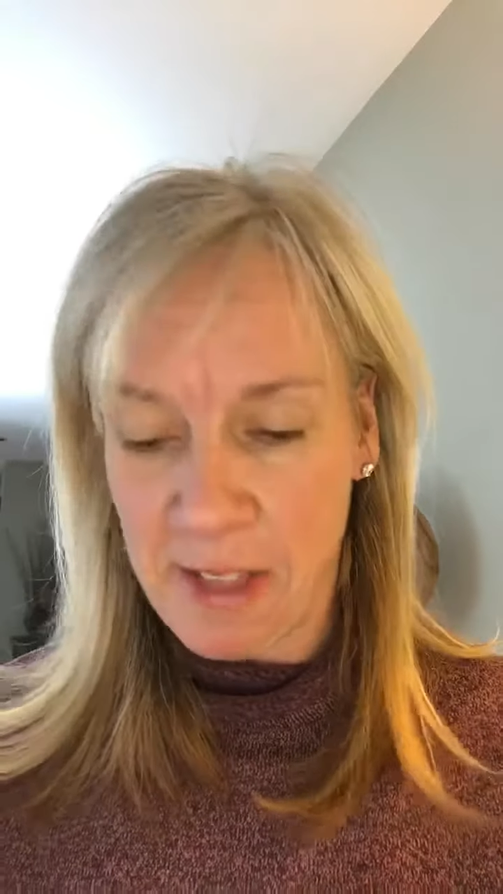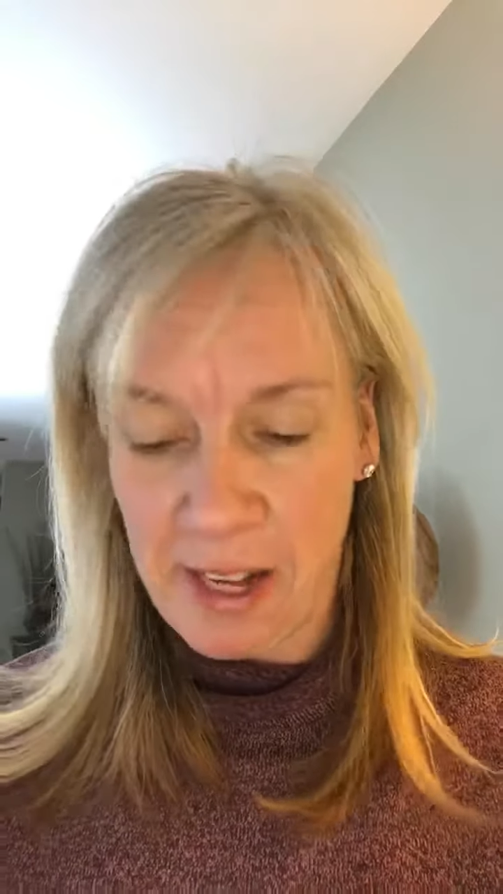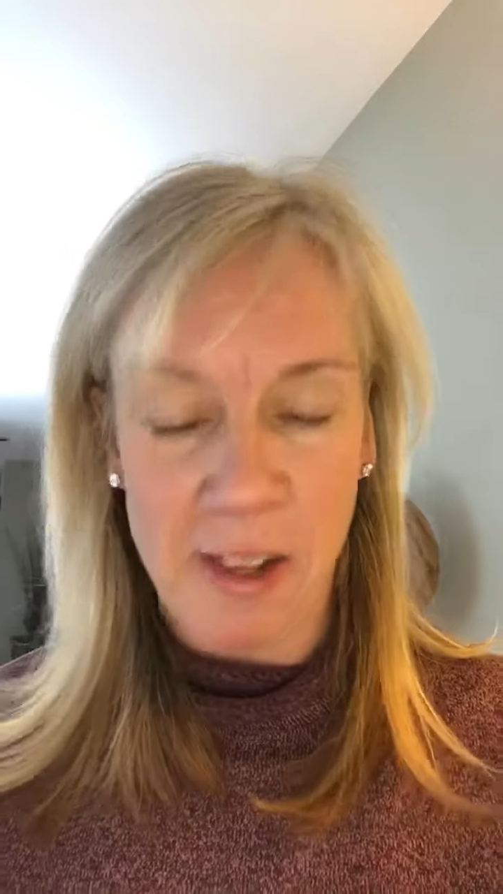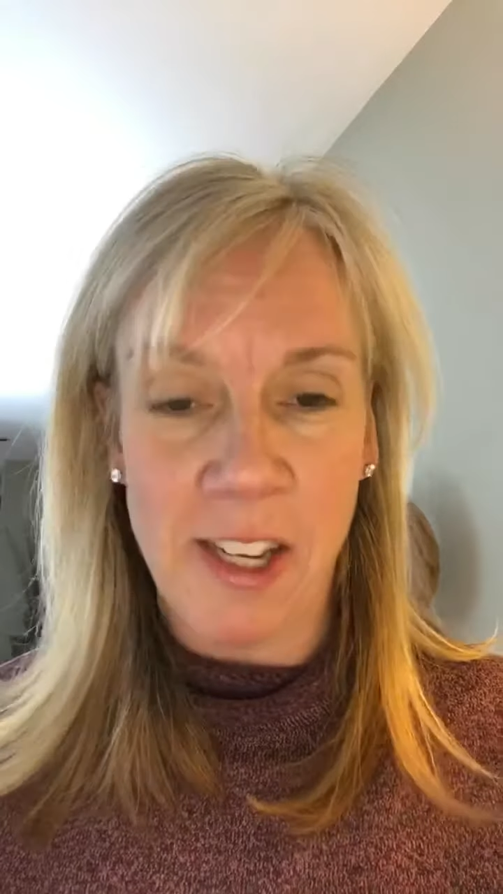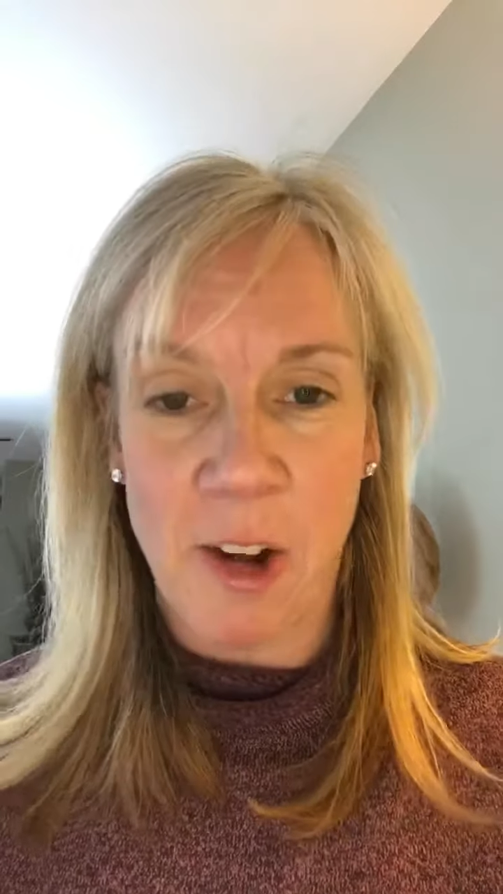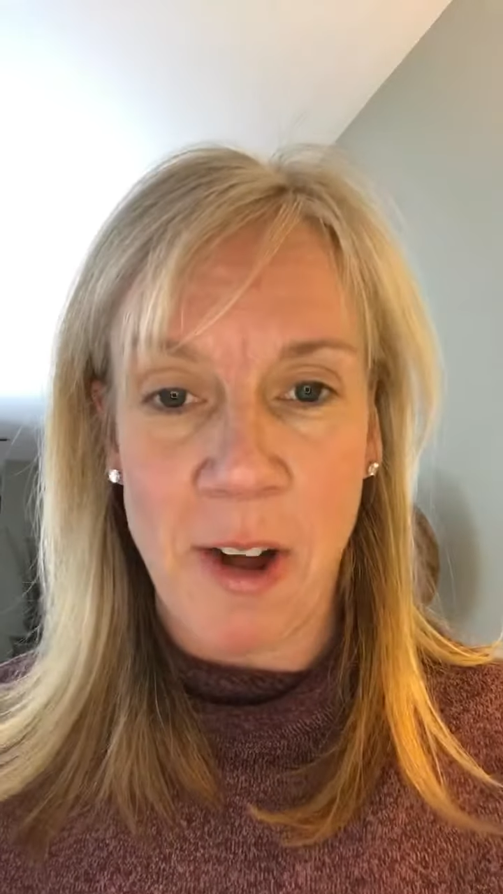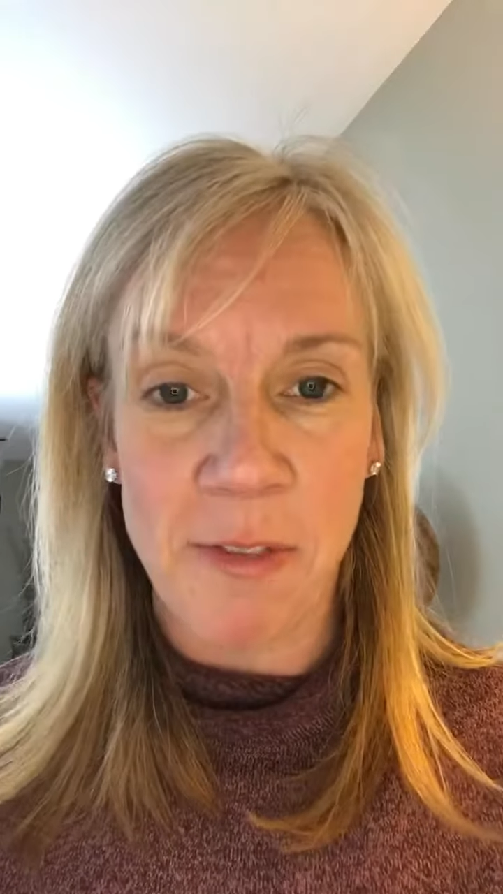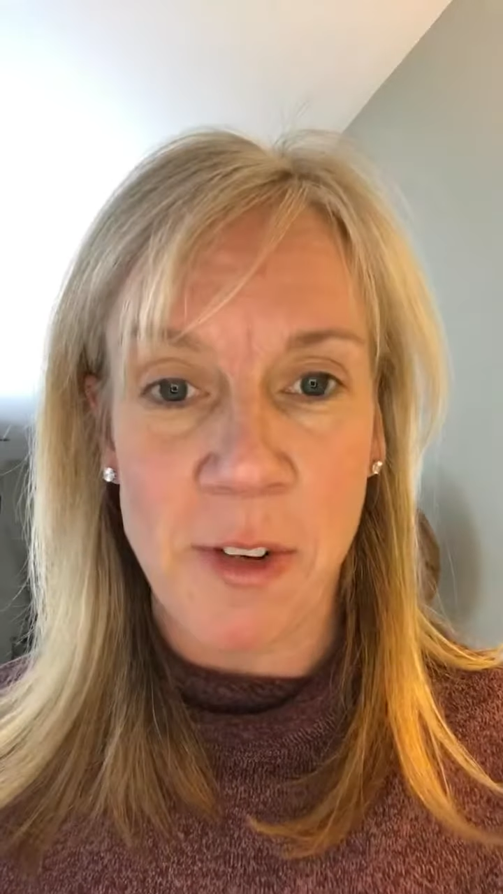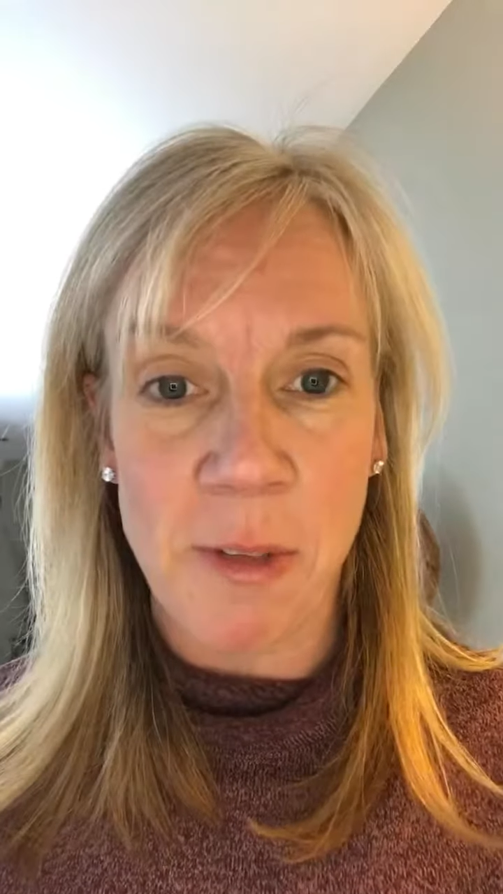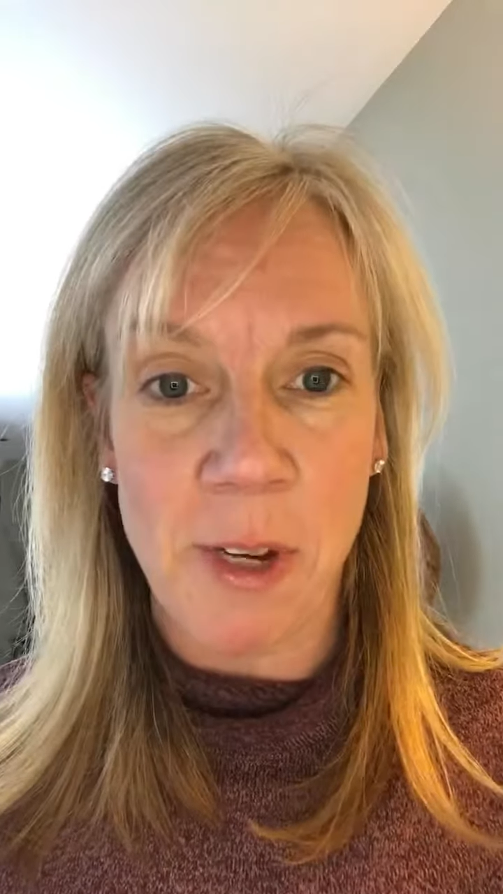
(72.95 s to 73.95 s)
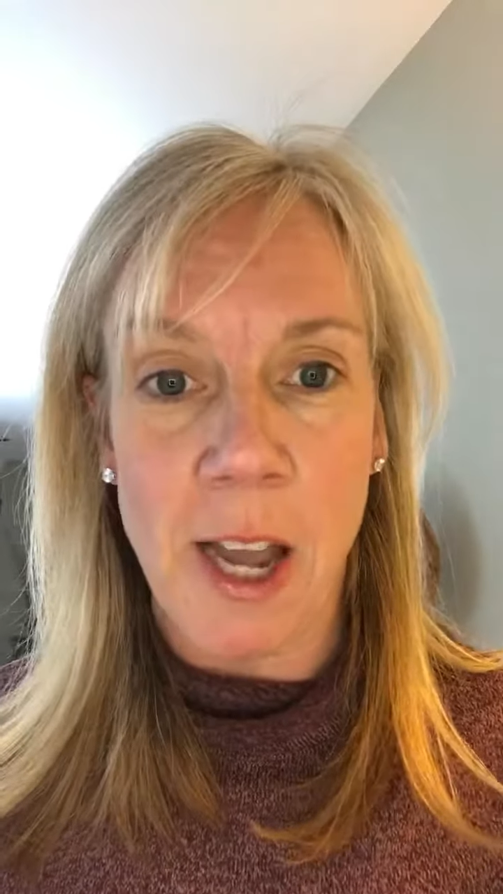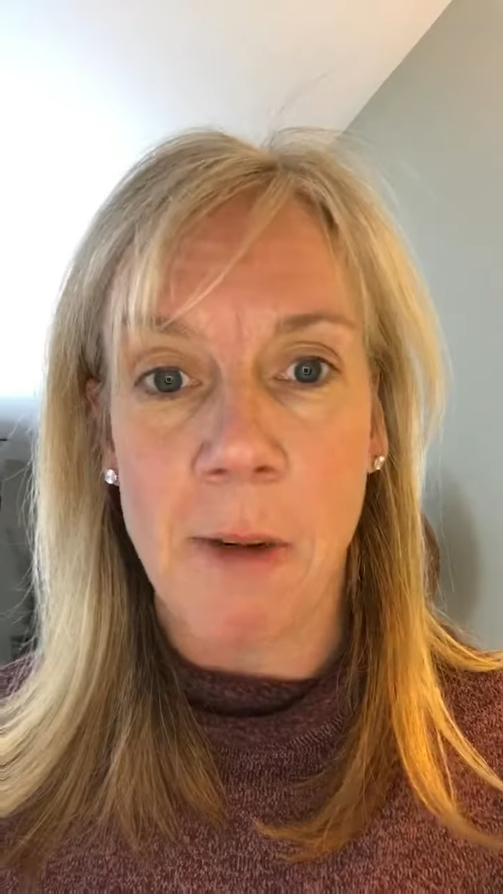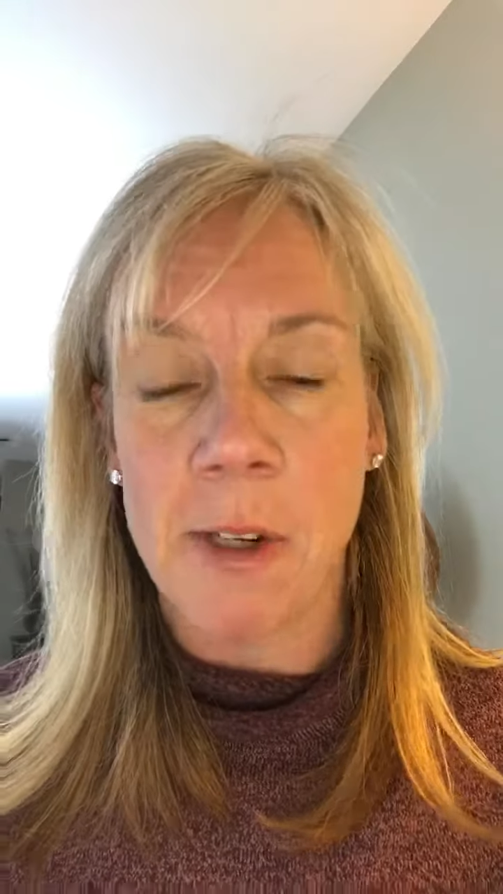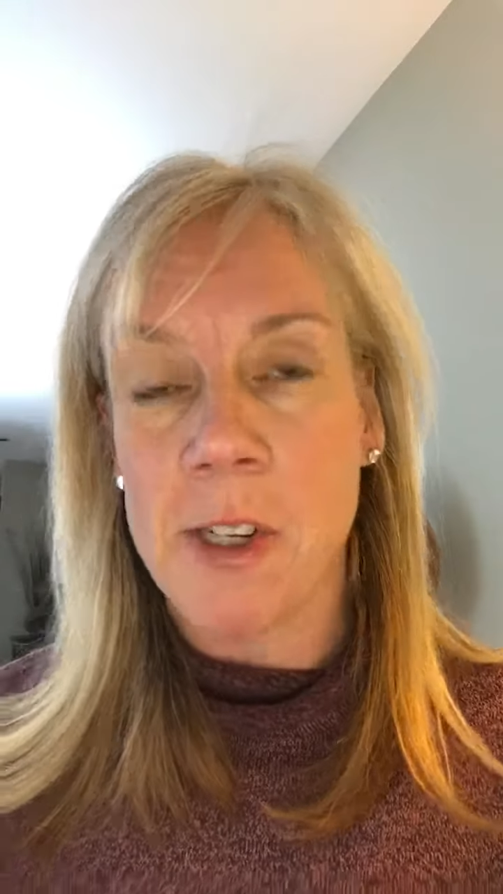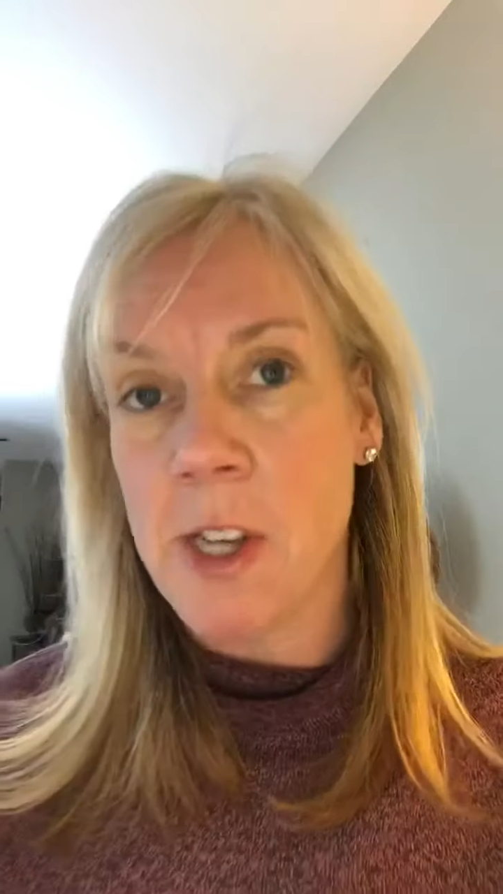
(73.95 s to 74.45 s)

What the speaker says: like, you know, after 3 hours.